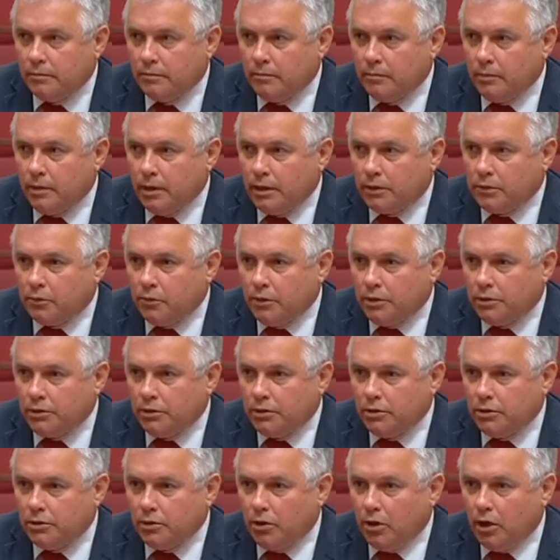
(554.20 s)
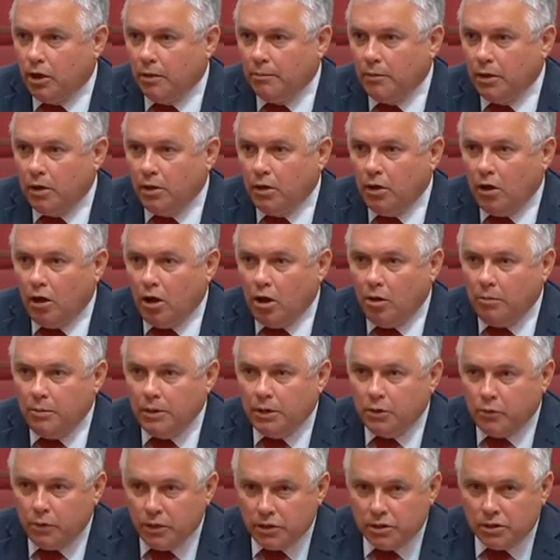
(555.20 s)
at question time. I'll be
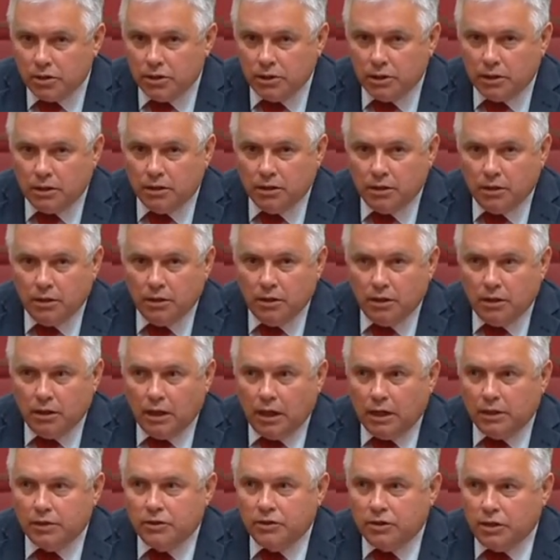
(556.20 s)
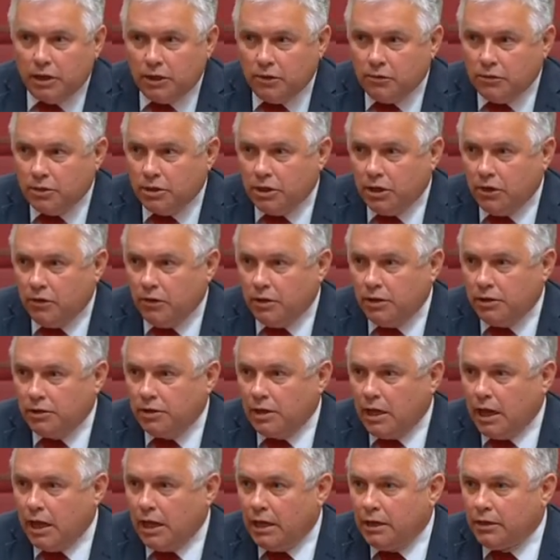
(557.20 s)
questioning secretaries
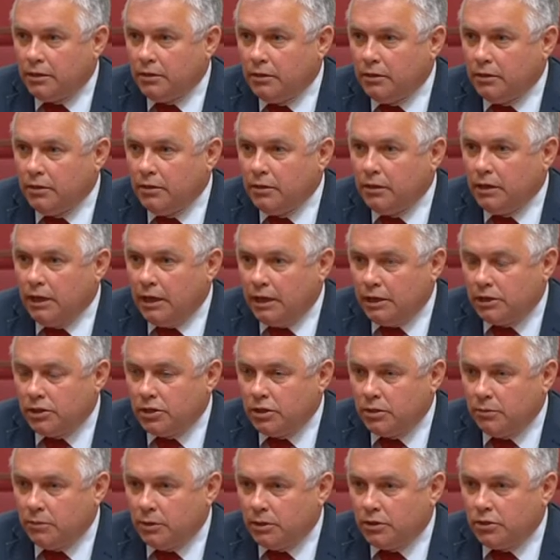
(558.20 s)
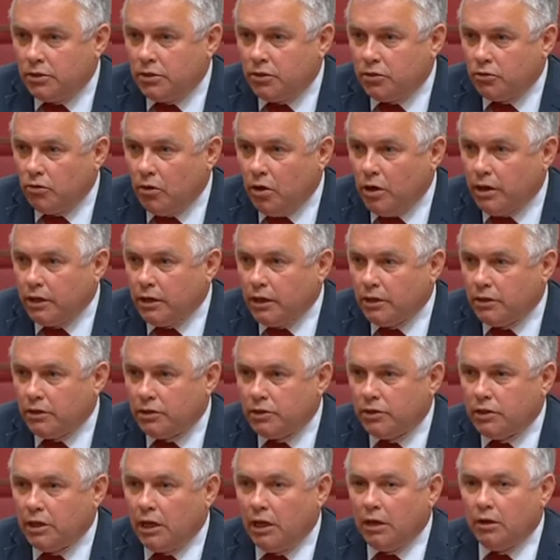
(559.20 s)
at estimates to try and
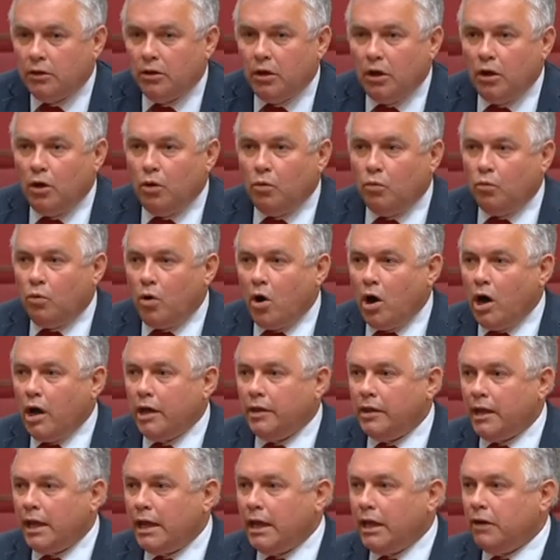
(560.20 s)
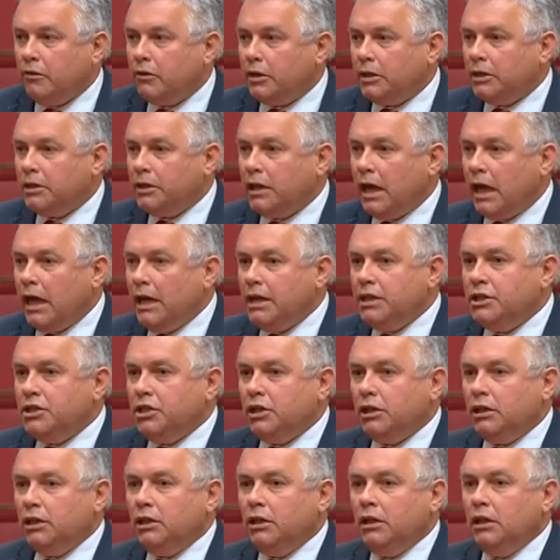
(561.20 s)
understand why they are
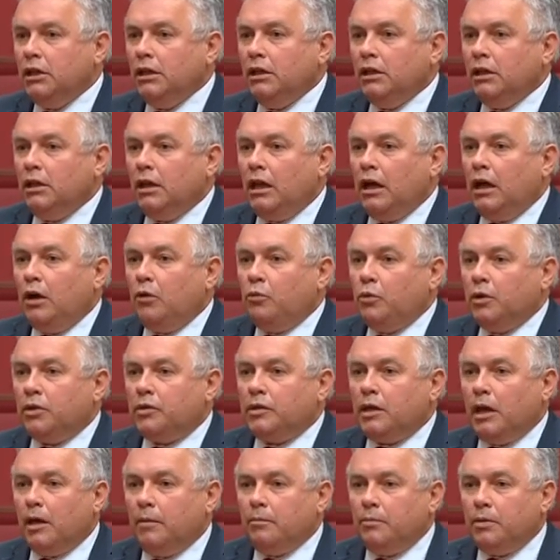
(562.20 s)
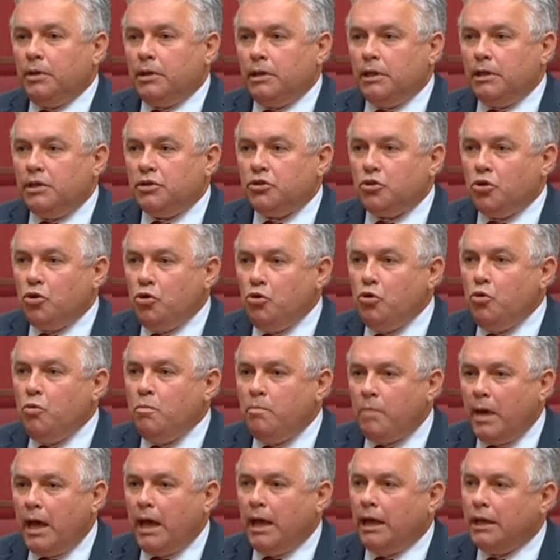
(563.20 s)
engaging with companies who
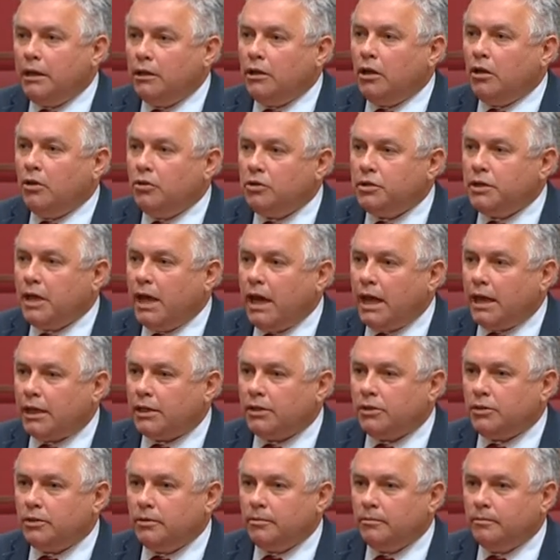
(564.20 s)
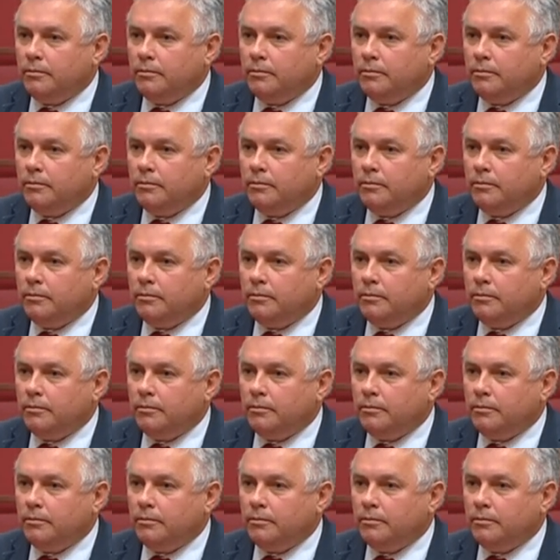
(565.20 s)
pay no tax.